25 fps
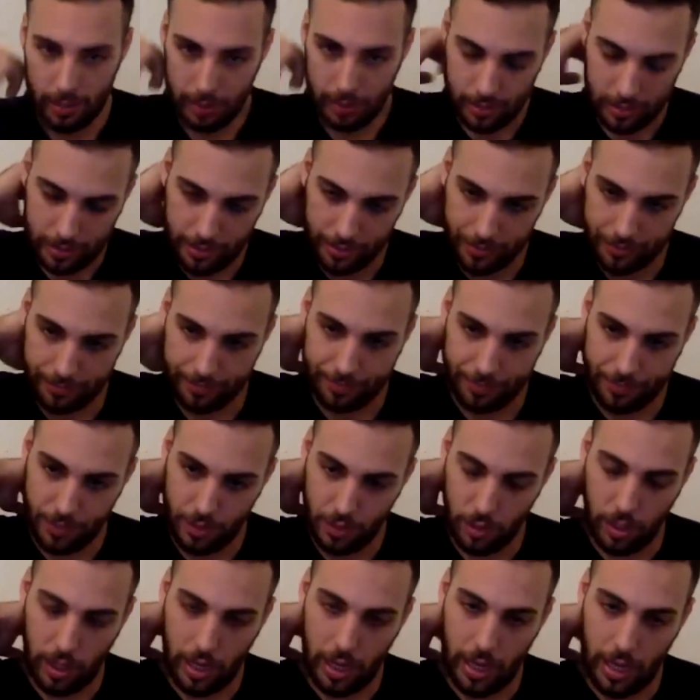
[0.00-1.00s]
um,
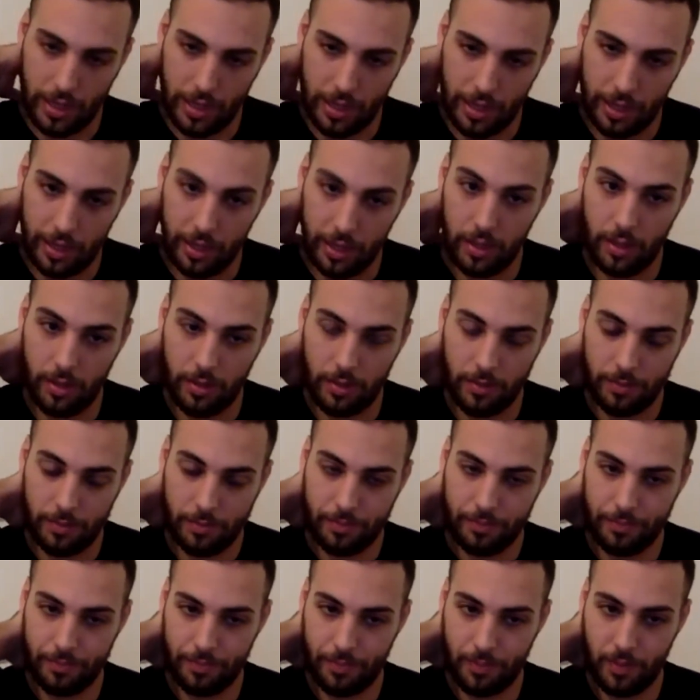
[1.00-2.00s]
so i think
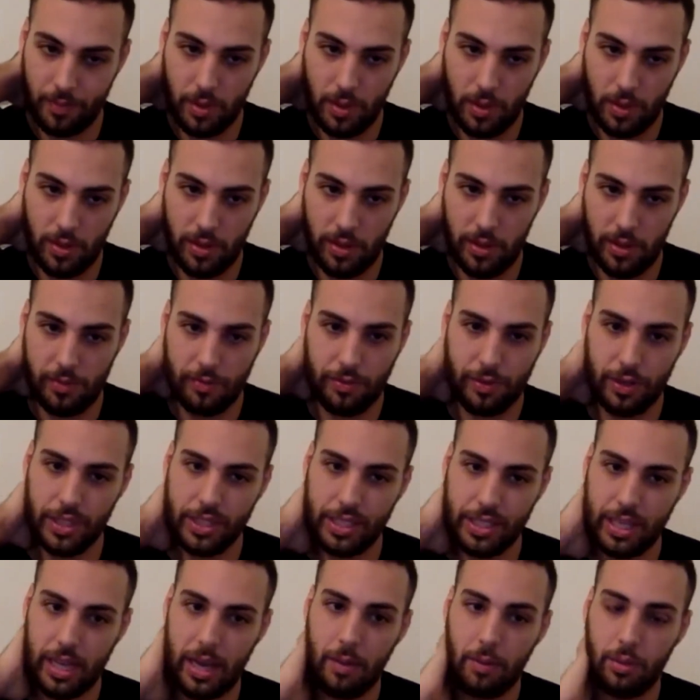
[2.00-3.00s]
the first
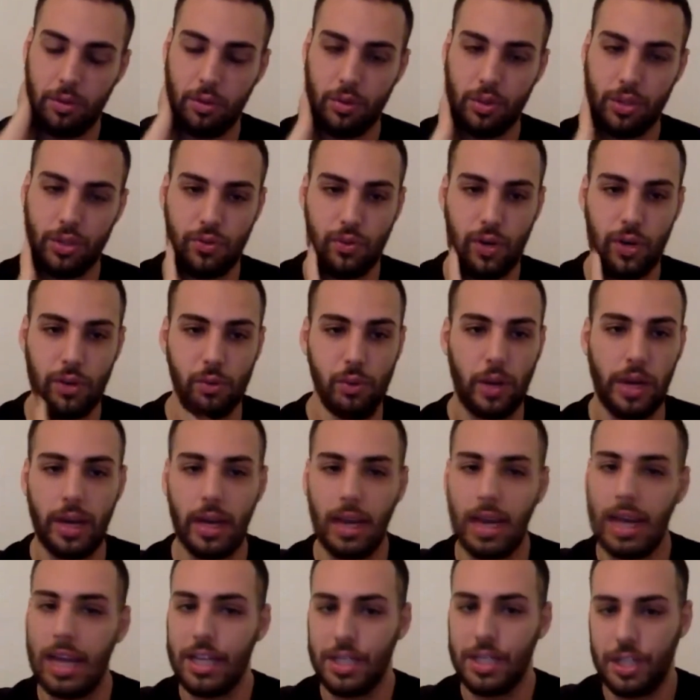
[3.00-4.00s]
thing i would do is try to
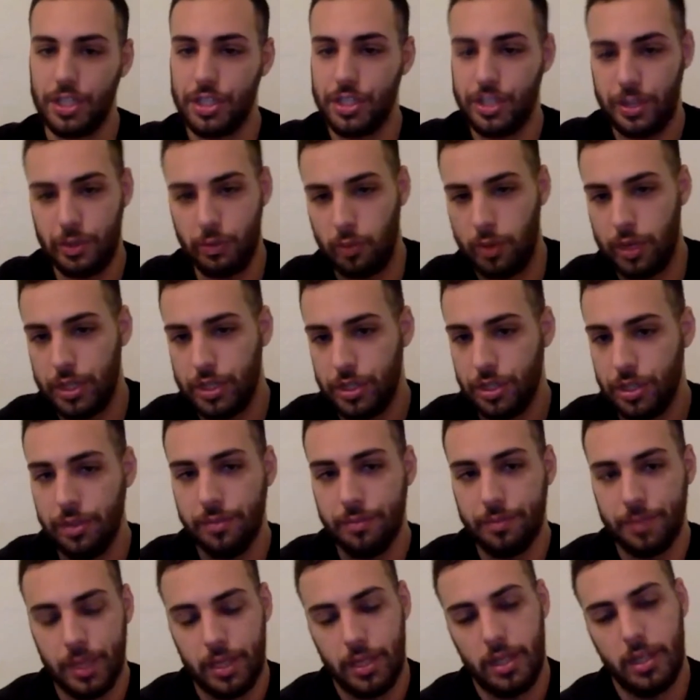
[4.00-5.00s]
analyze each
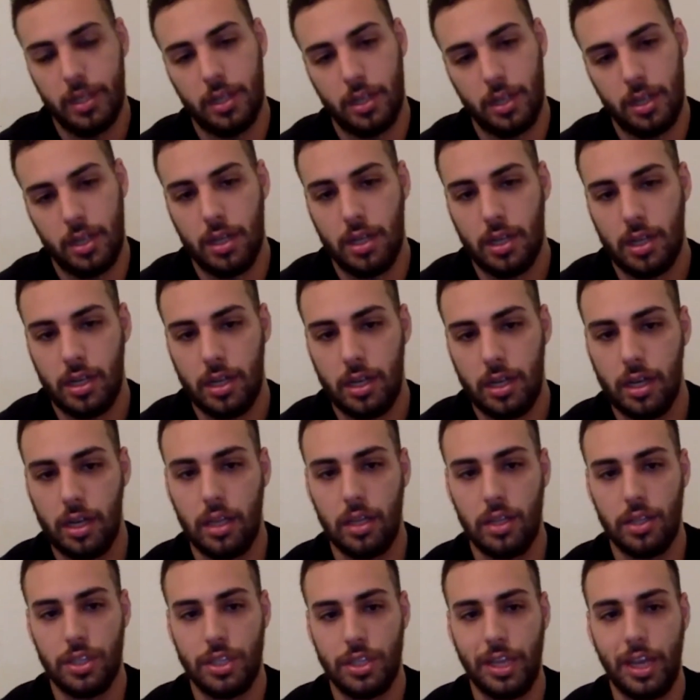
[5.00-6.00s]
situation
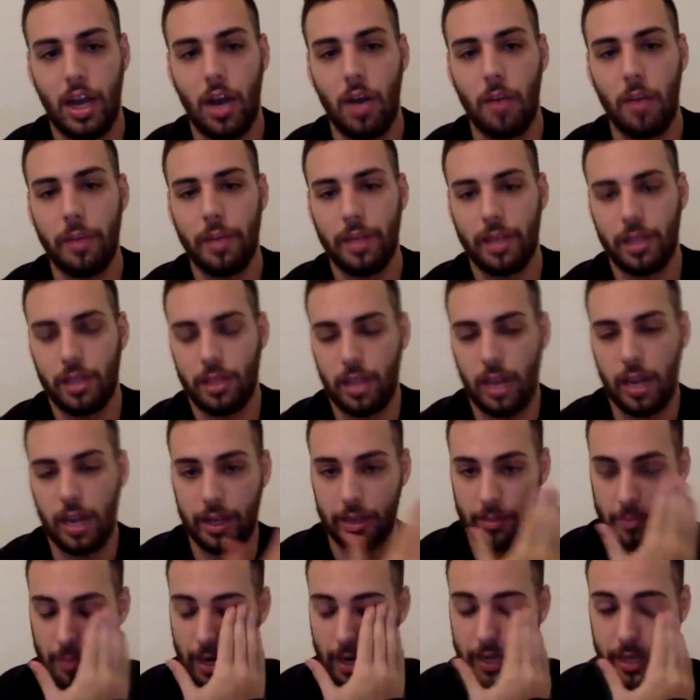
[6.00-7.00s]
uh, see how big the
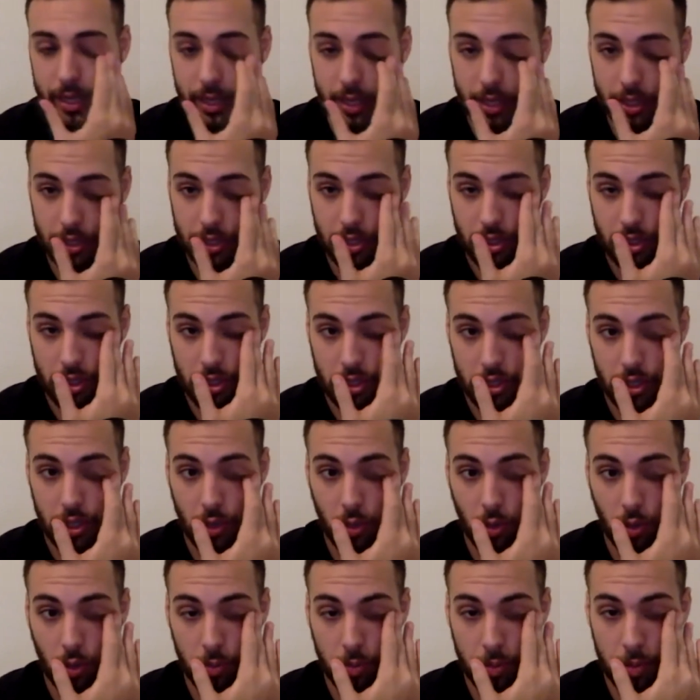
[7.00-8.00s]
target market is, see
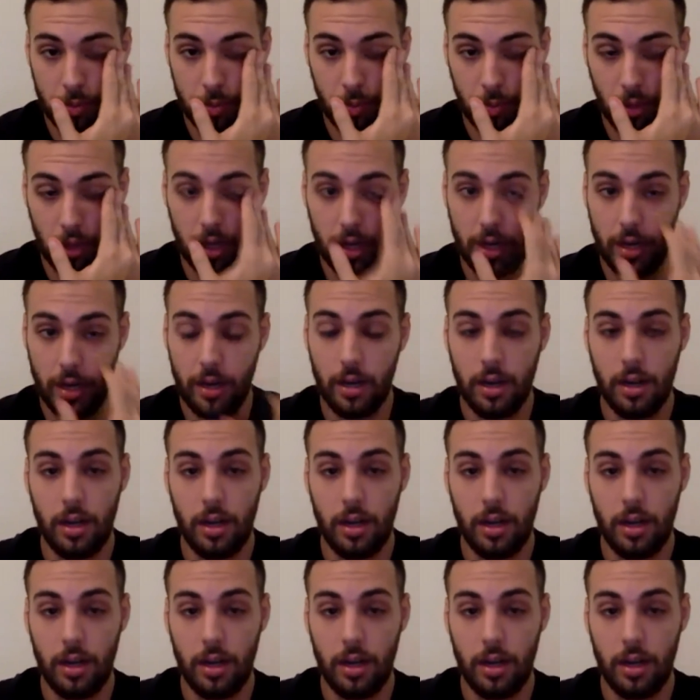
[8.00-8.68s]
who the people are,